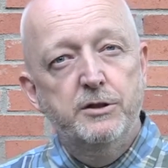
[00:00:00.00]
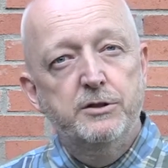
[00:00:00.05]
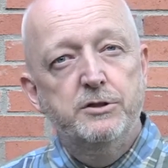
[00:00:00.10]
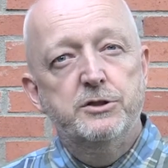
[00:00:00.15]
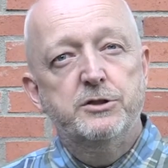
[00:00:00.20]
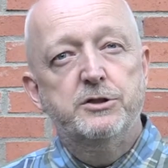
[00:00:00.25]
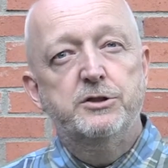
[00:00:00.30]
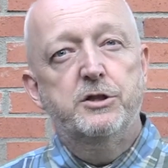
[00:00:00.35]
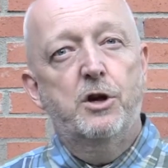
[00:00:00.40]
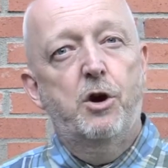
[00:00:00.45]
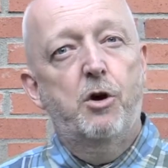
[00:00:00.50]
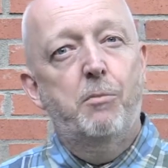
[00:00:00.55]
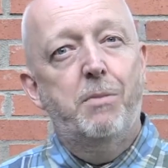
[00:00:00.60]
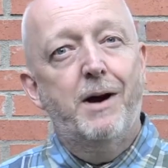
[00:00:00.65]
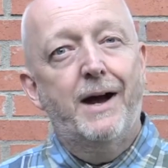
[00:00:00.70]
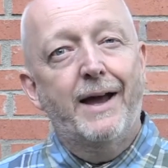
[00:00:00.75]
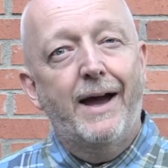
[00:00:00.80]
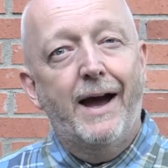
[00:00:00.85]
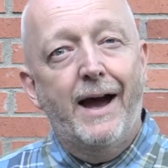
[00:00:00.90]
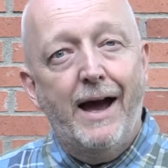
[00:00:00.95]
So
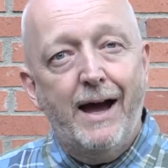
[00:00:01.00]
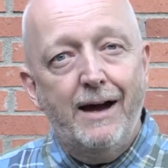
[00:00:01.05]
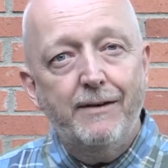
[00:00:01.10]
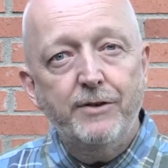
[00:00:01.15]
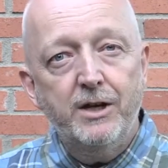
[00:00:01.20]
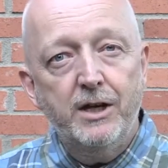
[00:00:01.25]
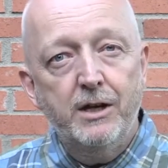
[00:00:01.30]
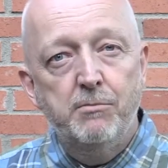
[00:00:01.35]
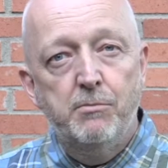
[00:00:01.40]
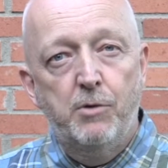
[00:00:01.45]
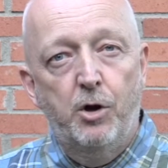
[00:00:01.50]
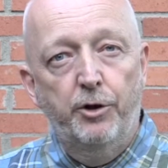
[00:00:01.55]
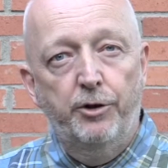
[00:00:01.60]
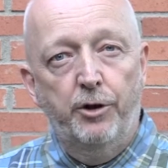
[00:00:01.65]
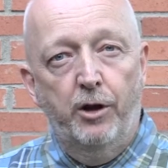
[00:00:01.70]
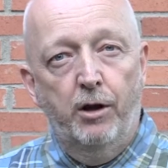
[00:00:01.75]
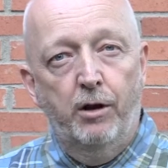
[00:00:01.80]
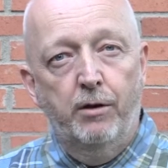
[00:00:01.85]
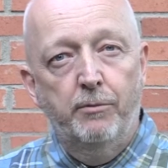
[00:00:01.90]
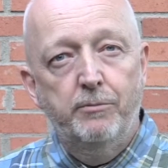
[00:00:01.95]
by having a
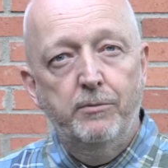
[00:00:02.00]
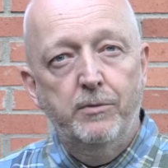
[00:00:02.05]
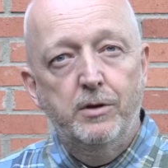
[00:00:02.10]
model,